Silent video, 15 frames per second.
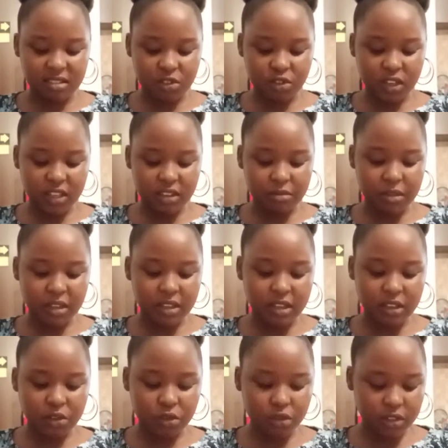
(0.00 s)
okay, me,
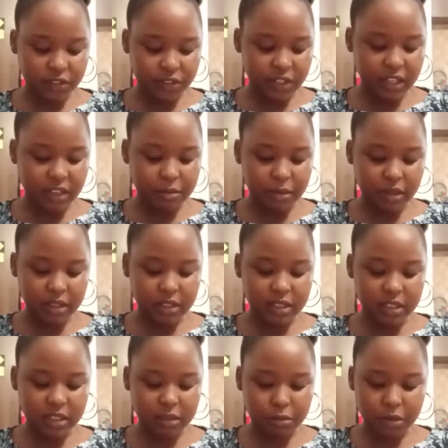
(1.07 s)
I don't really make
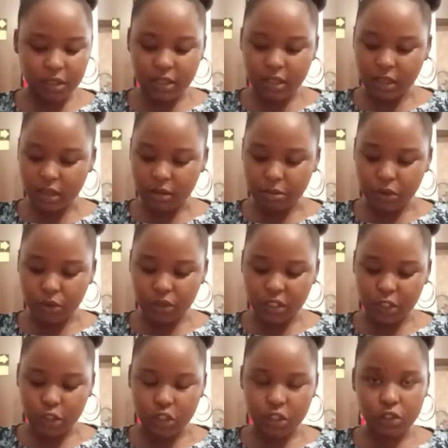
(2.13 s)
such a big deal about
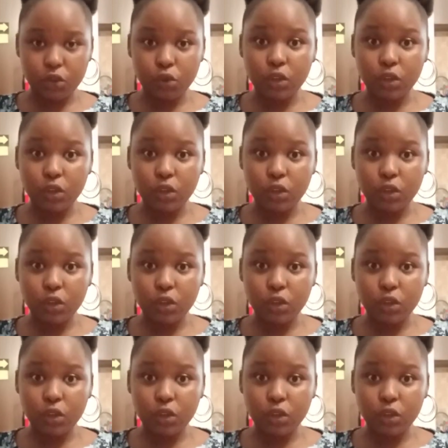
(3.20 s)
edges.